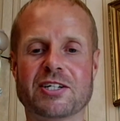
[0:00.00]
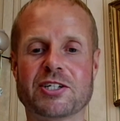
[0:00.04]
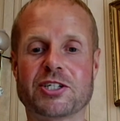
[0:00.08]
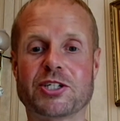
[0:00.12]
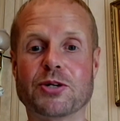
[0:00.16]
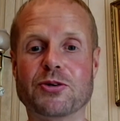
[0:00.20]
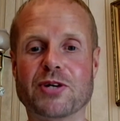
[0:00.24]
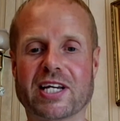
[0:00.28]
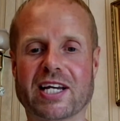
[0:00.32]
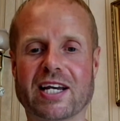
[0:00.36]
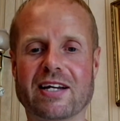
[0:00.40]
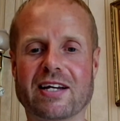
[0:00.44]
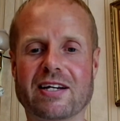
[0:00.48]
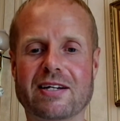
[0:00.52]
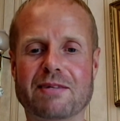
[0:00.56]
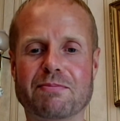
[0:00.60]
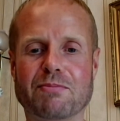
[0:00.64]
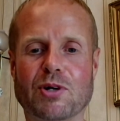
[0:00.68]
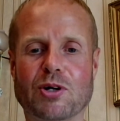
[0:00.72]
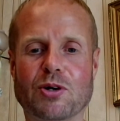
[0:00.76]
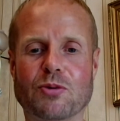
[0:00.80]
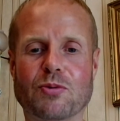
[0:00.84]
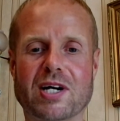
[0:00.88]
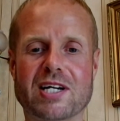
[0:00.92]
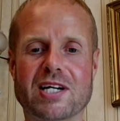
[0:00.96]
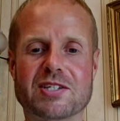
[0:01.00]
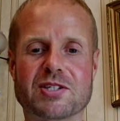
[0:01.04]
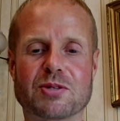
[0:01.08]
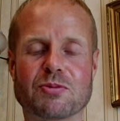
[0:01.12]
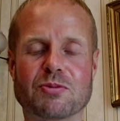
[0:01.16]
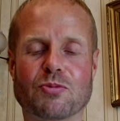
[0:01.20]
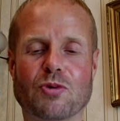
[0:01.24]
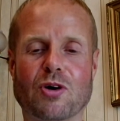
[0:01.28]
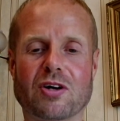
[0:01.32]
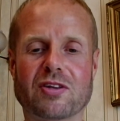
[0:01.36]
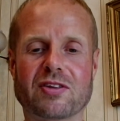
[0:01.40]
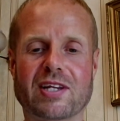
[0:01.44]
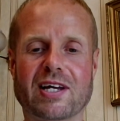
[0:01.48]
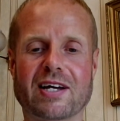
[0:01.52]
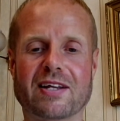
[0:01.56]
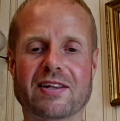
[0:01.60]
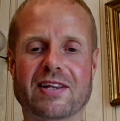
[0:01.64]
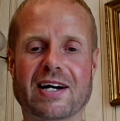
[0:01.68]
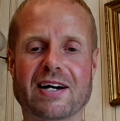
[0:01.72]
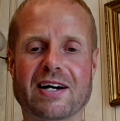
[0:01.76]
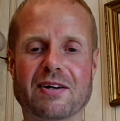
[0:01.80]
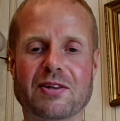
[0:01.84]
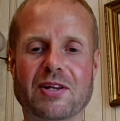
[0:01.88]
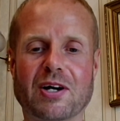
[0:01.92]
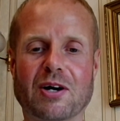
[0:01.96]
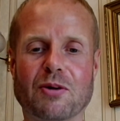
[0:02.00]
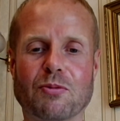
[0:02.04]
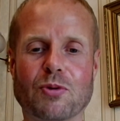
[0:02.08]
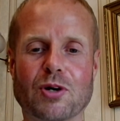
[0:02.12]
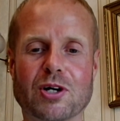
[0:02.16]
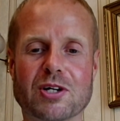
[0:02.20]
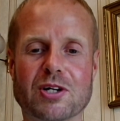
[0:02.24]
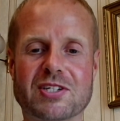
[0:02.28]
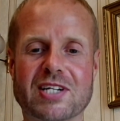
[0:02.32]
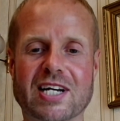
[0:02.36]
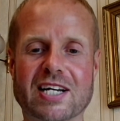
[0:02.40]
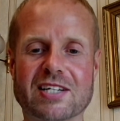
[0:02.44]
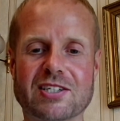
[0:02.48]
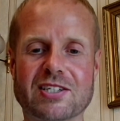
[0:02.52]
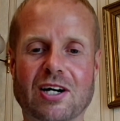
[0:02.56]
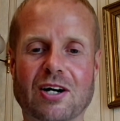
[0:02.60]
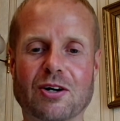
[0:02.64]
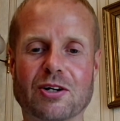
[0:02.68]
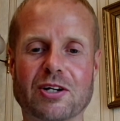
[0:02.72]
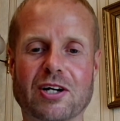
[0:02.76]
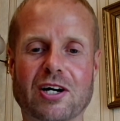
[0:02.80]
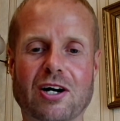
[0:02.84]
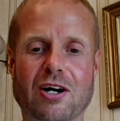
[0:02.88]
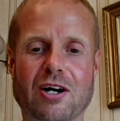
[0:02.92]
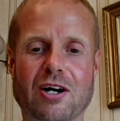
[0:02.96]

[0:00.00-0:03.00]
tuning in in more ways than one. That that that word takes a whole,